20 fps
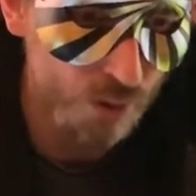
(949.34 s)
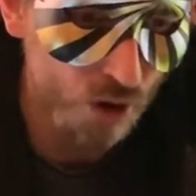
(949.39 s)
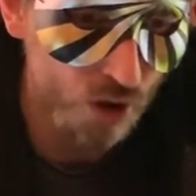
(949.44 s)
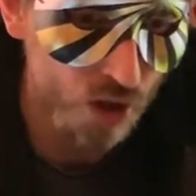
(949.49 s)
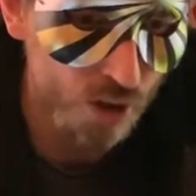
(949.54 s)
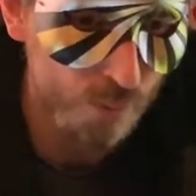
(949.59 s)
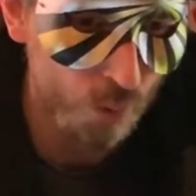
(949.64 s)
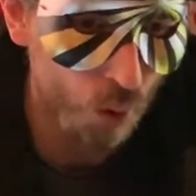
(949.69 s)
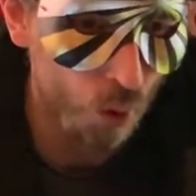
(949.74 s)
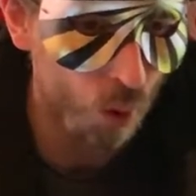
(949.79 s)

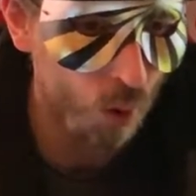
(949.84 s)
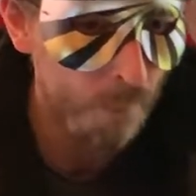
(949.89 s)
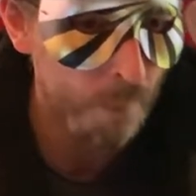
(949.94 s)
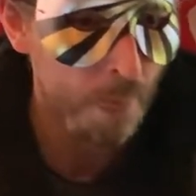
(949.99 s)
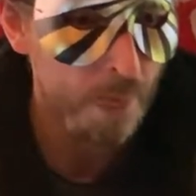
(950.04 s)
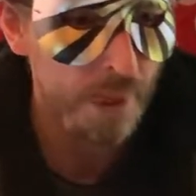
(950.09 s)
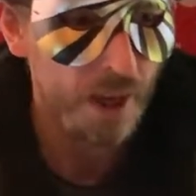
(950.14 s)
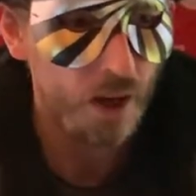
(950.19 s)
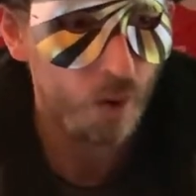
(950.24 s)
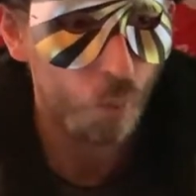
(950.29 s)
Trabzonspor
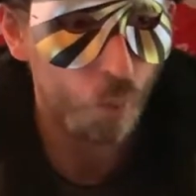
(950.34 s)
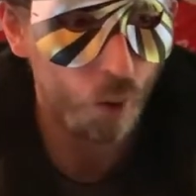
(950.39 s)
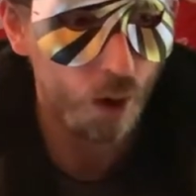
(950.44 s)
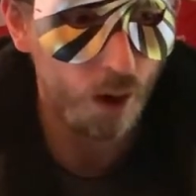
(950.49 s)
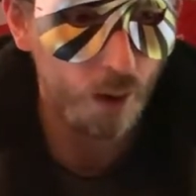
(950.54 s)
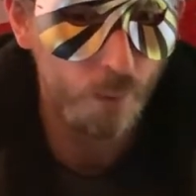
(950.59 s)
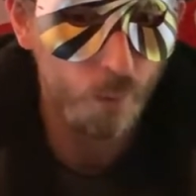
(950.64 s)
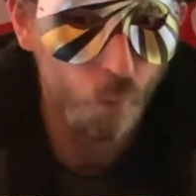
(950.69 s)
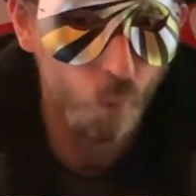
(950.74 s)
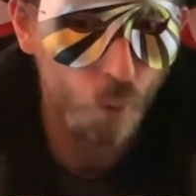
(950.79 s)

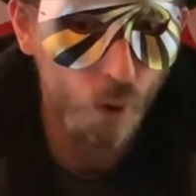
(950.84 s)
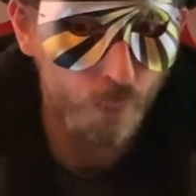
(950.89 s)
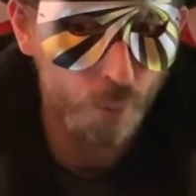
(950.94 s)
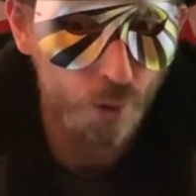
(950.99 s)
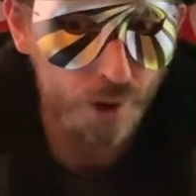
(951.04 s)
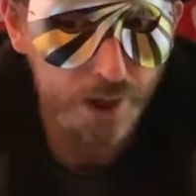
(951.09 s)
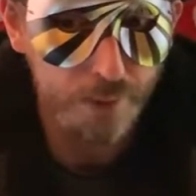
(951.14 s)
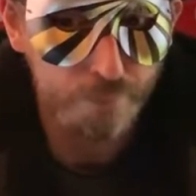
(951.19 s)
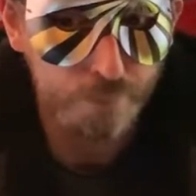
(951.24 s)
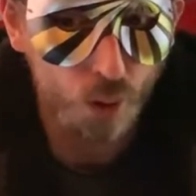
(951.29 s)
were
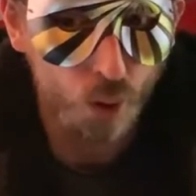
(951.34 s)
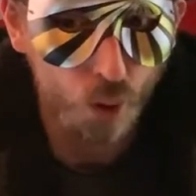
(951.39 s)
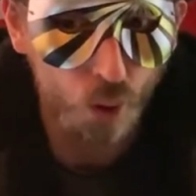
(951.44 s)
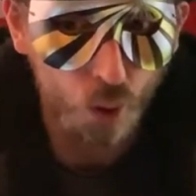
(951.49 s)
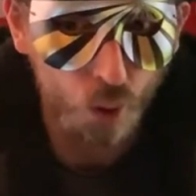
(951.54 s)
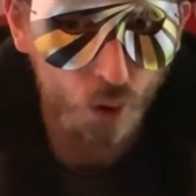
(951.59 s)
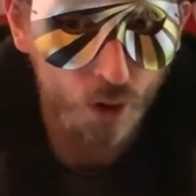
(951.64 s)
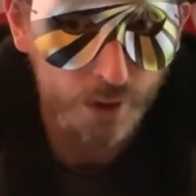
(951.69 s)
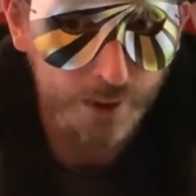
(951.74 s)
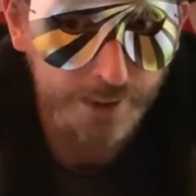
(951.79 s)
pretty
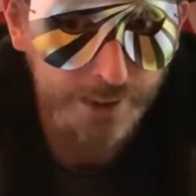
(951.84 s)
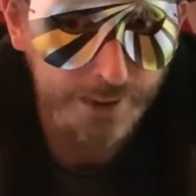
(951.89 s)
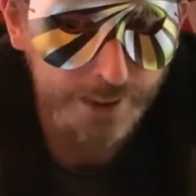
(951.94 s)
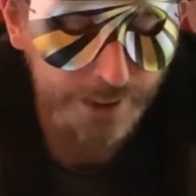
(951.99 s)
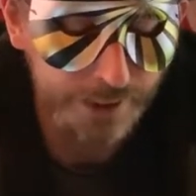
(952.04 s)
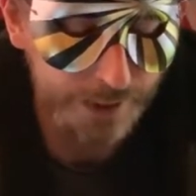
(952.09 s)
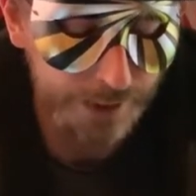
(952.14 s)
poor